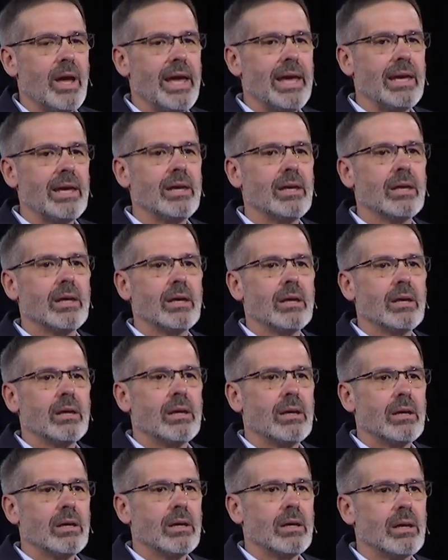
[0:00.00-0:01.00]
a
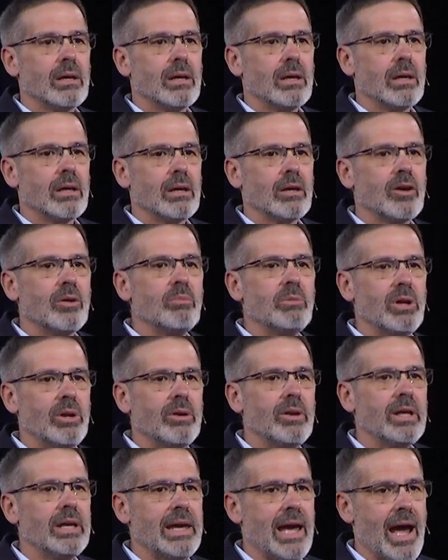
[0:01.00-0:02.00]

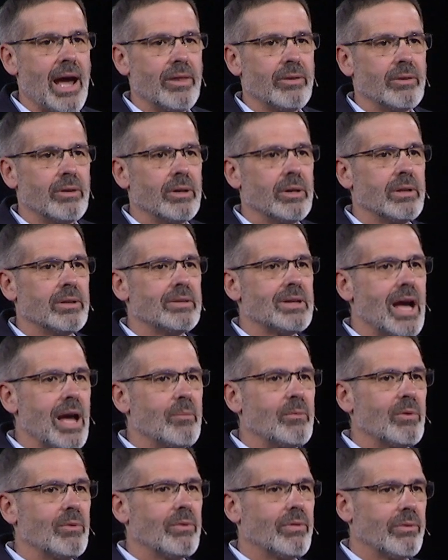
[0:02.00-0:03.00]
community gathering, a
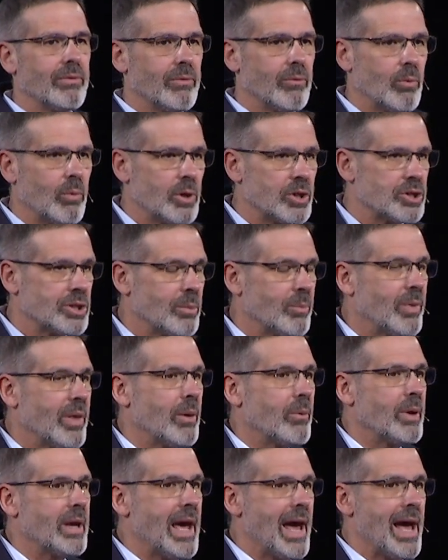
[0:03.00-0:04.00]
time of worship
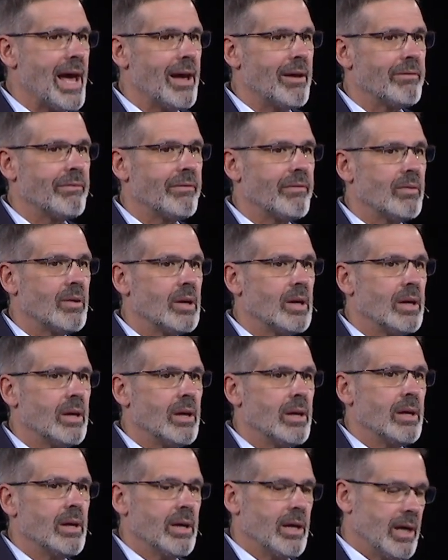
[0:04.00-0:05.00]
that we have,
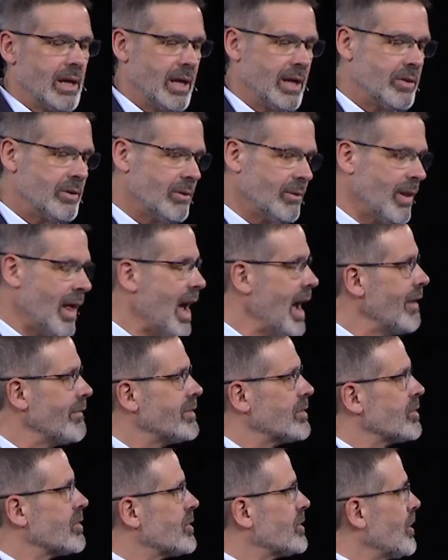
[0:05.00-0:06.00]
and their
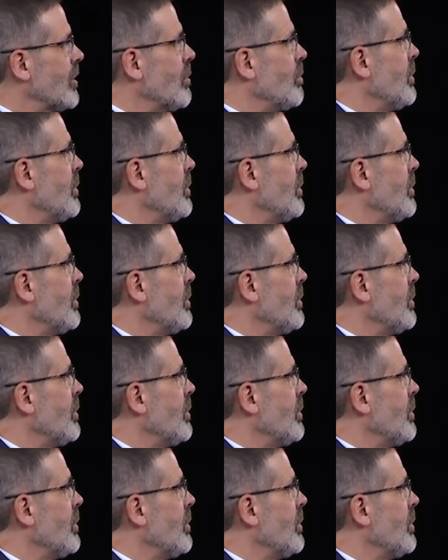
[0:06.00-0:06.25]
lives are so